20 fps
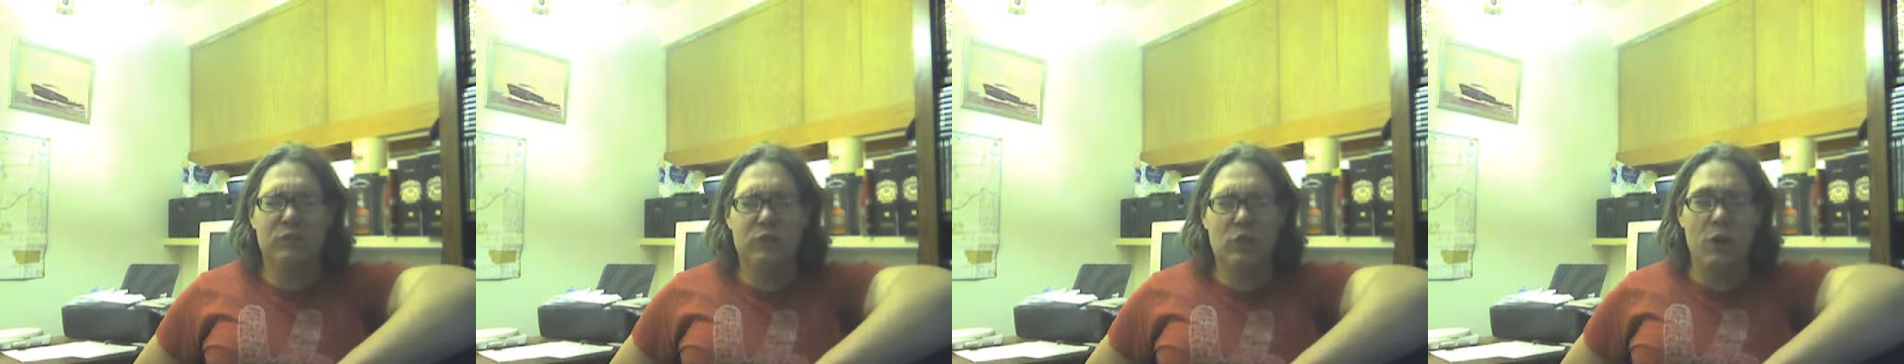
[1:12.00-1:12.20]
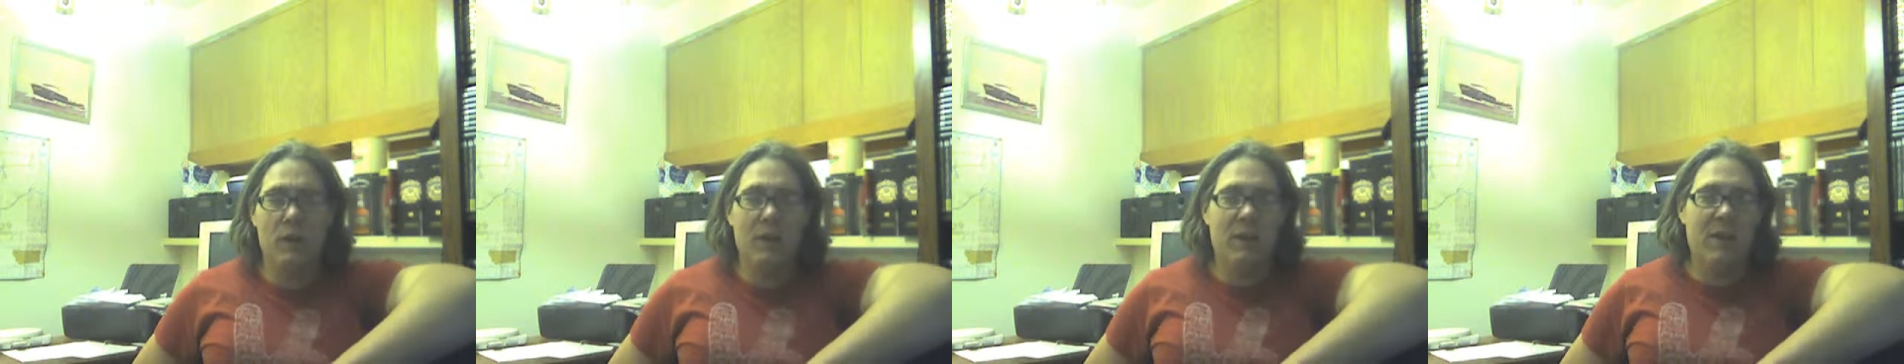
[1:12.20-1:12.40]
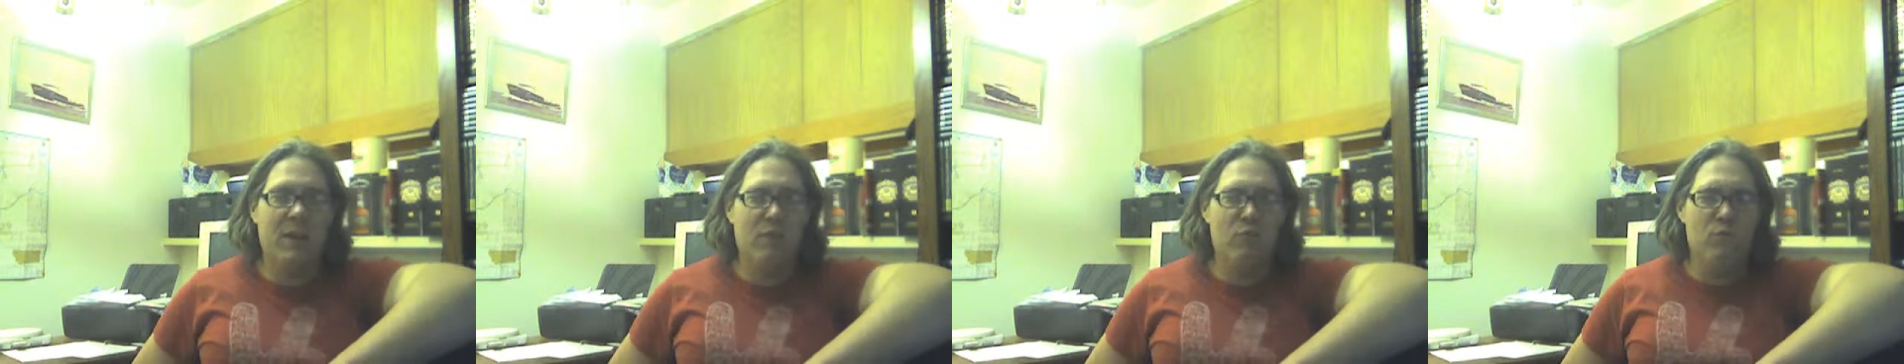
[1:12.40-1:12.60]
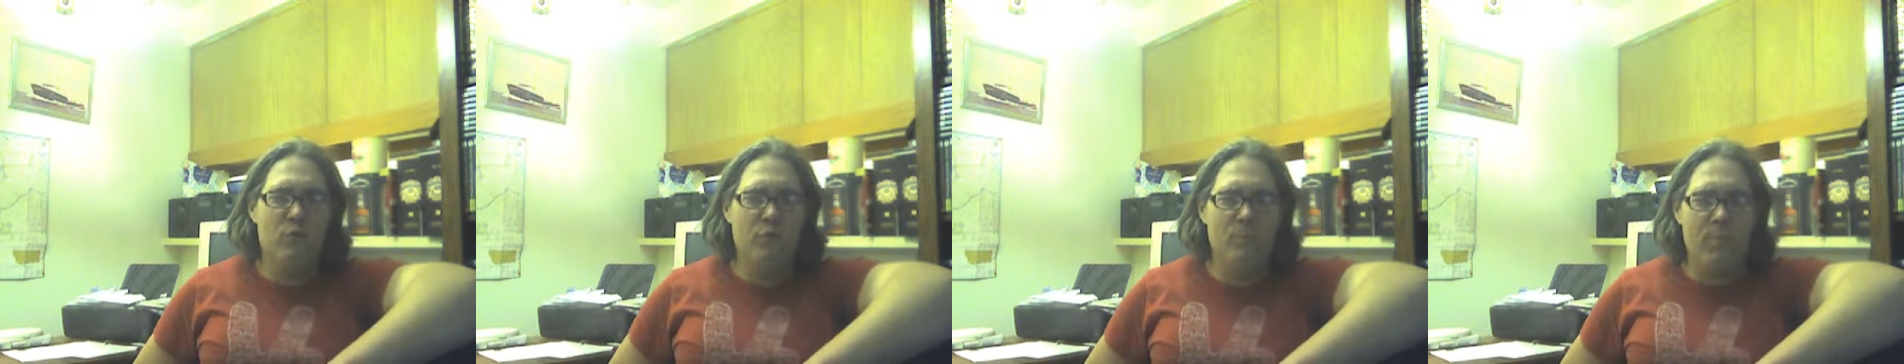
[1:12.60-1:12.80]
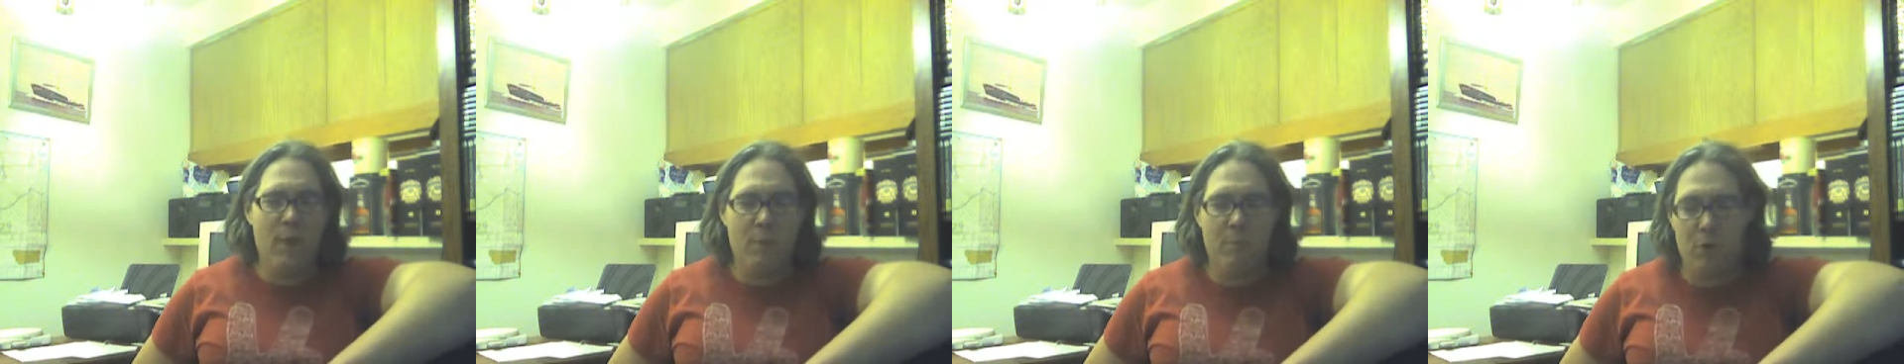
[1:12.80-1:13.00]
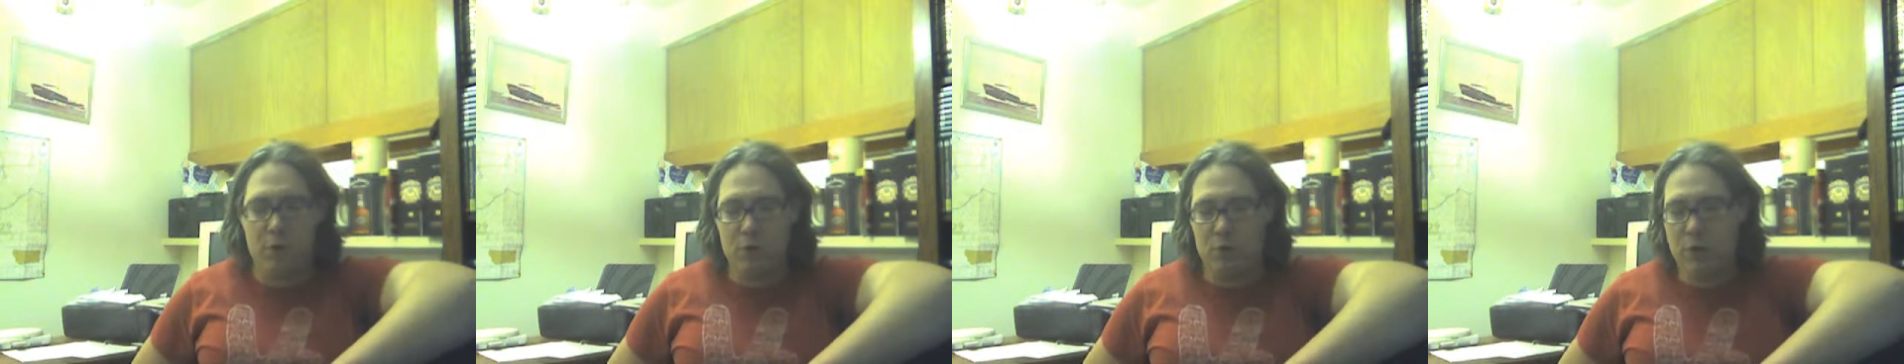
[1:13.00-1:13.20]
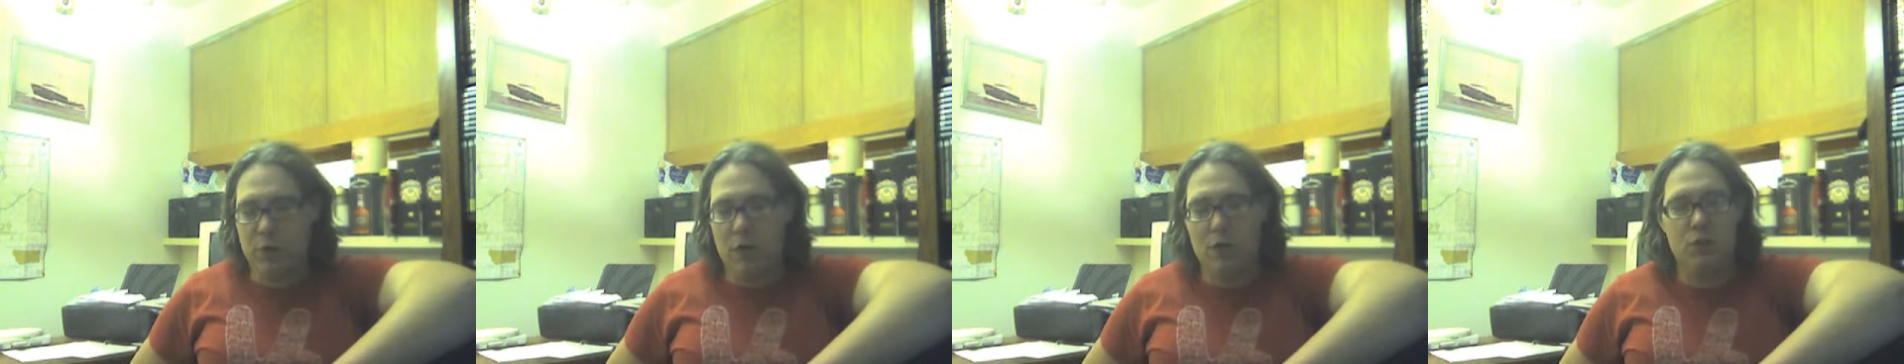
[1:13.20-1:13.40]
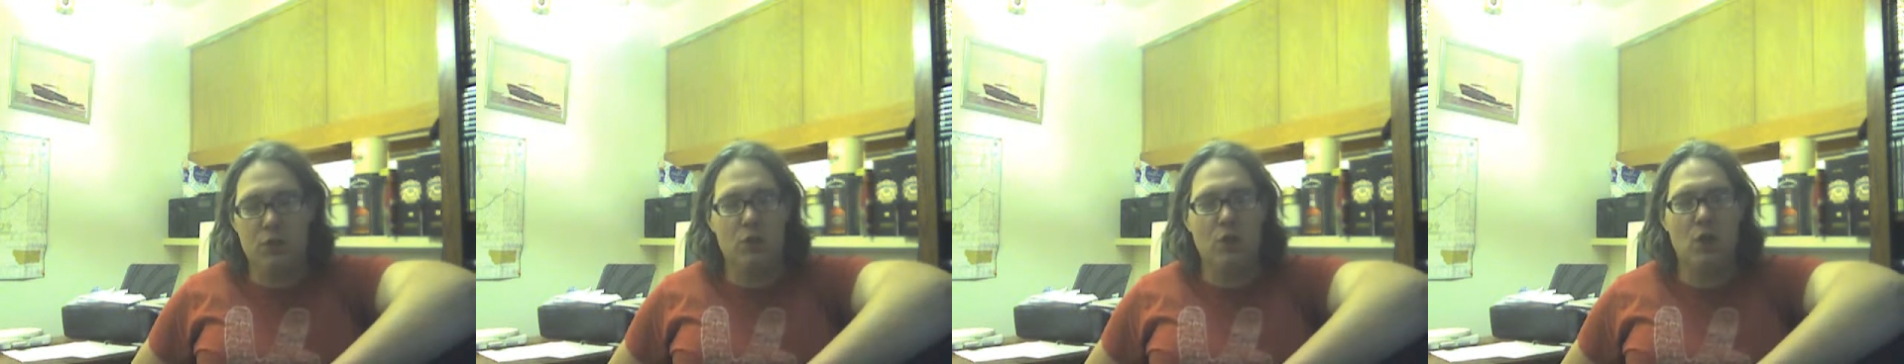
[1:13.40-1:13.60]
so I gave him one of my
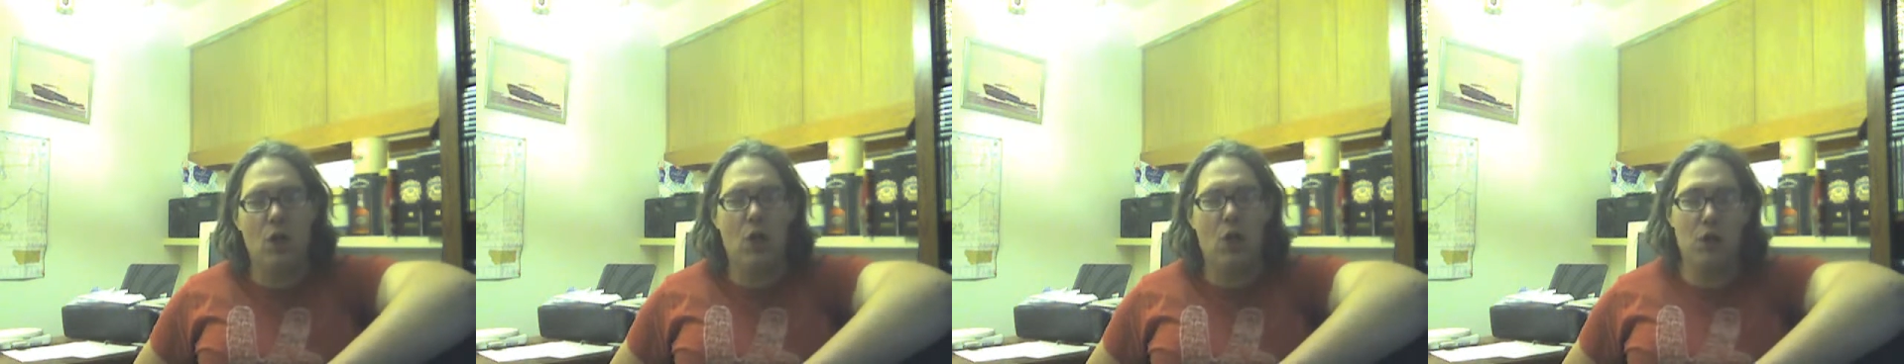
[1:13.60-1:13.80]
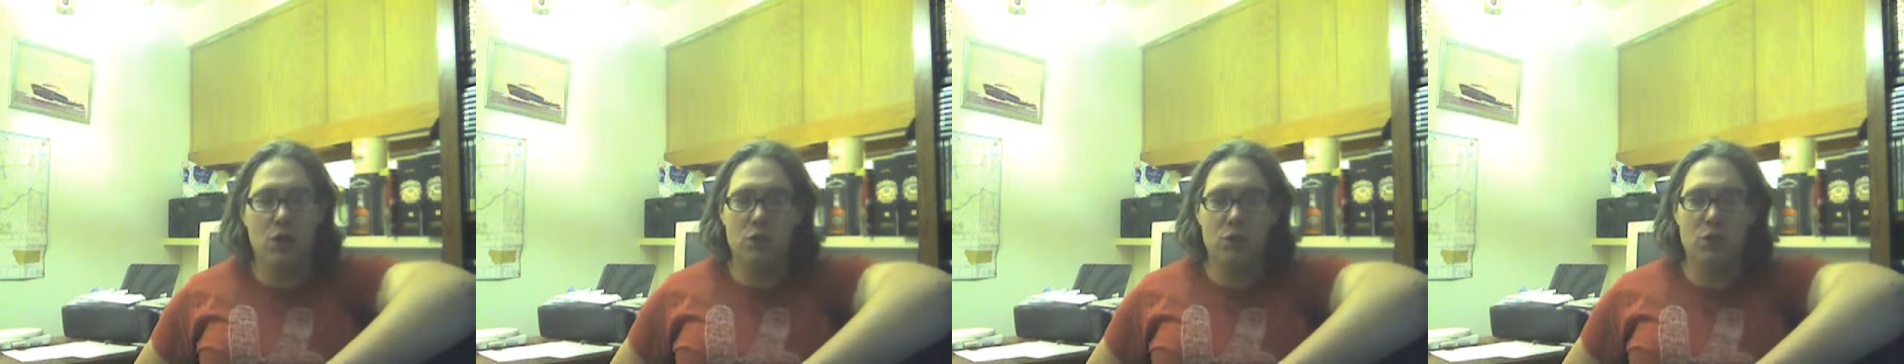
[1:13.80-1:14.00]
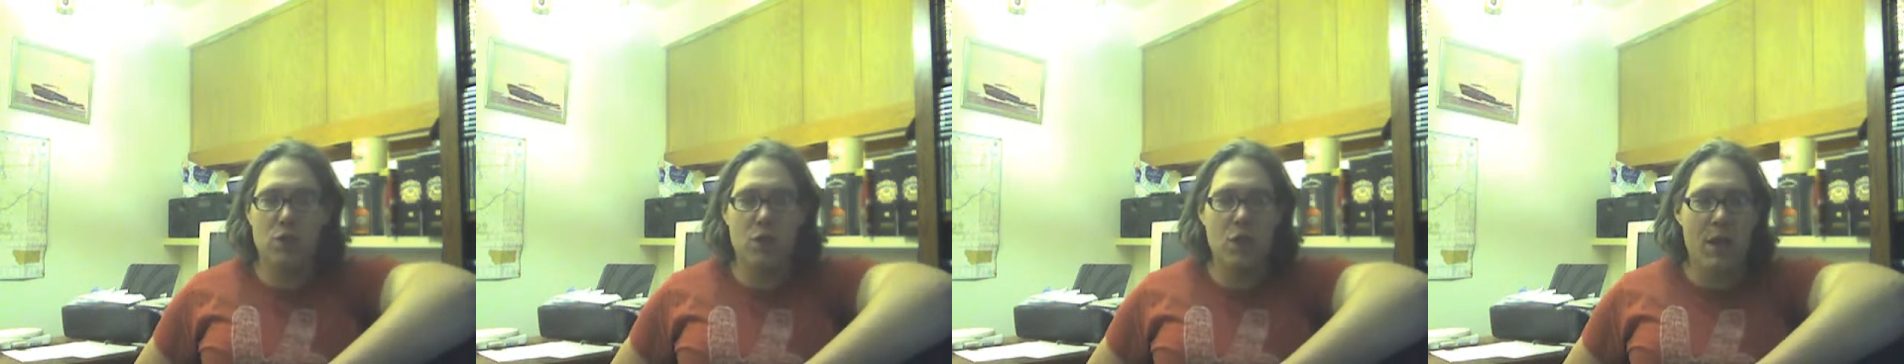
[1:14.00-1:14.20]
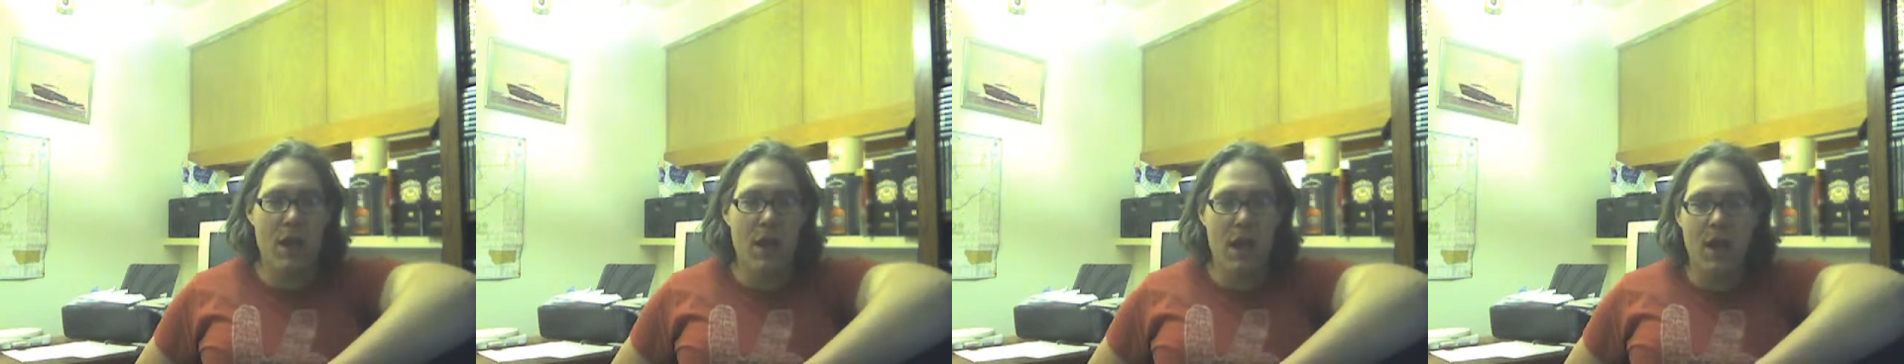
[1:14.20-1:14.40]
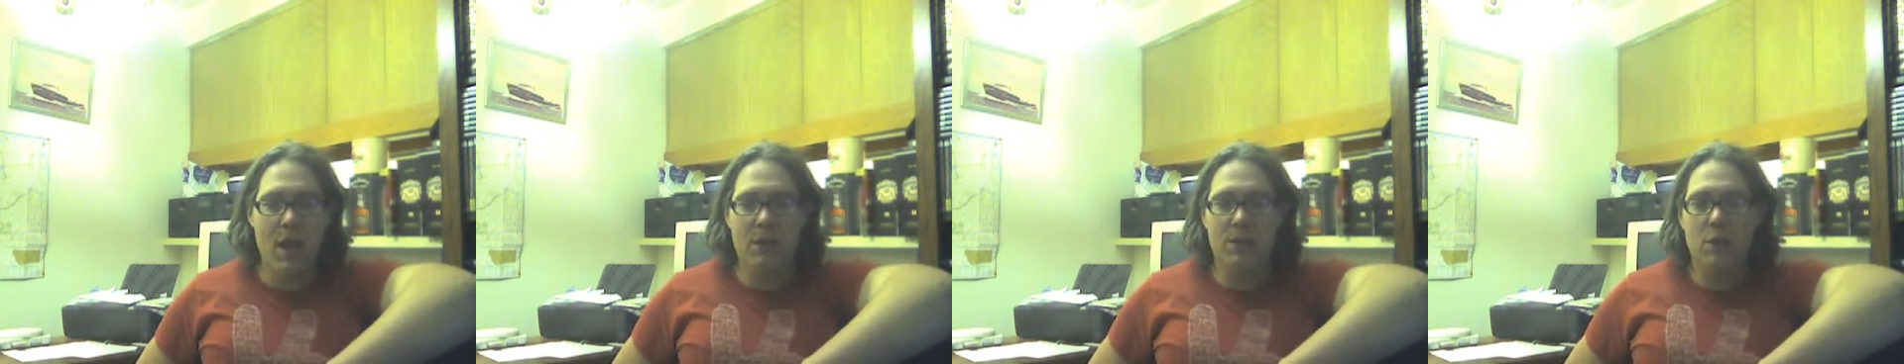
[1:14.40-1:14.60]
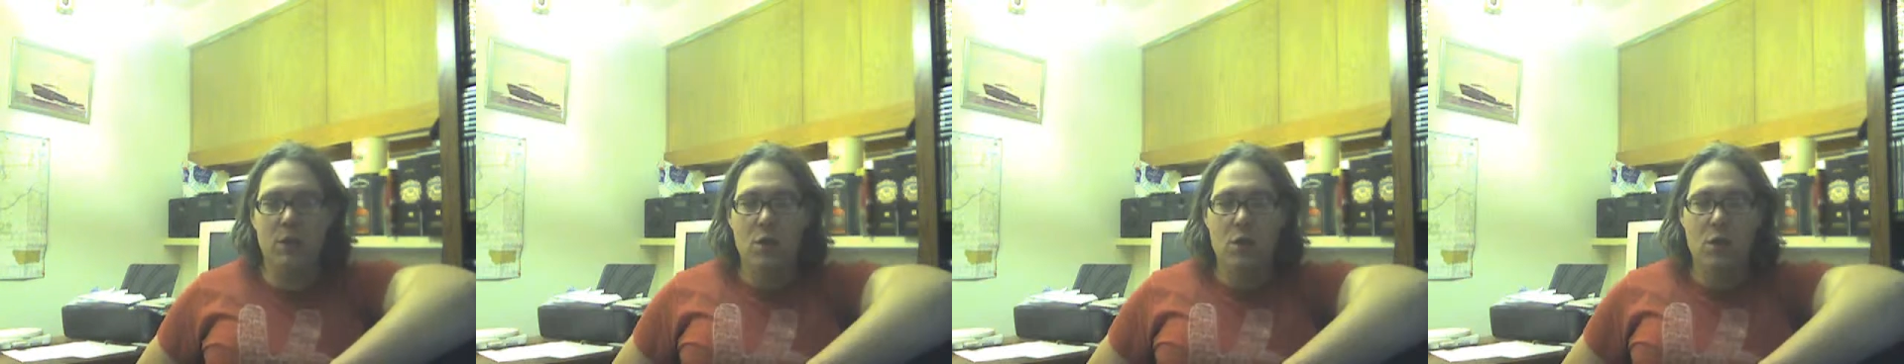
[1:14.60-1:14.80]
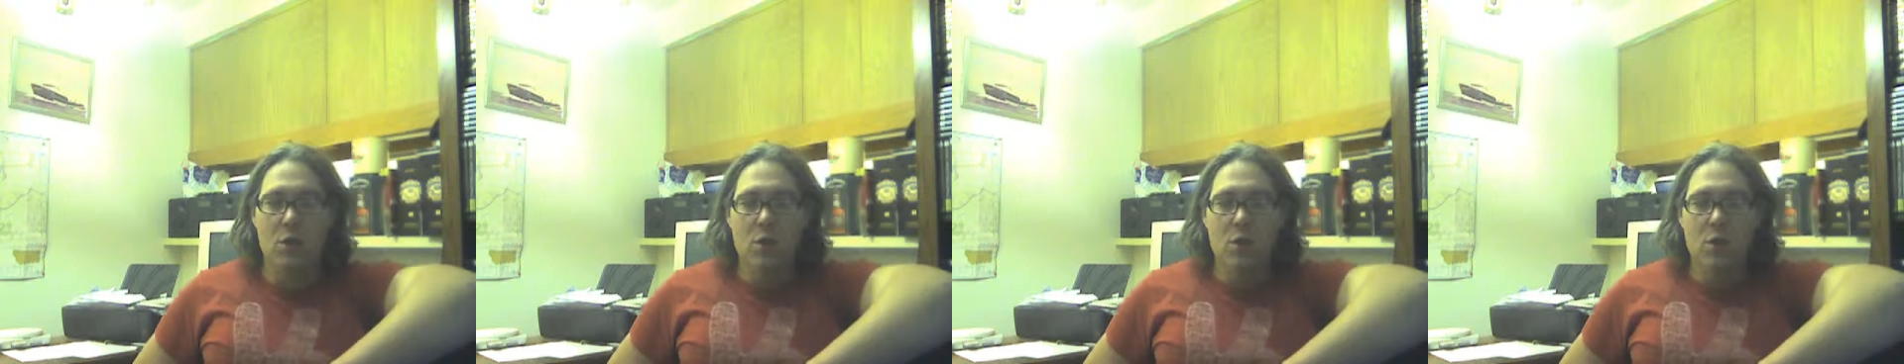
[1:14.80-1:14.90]
birthday cigars, and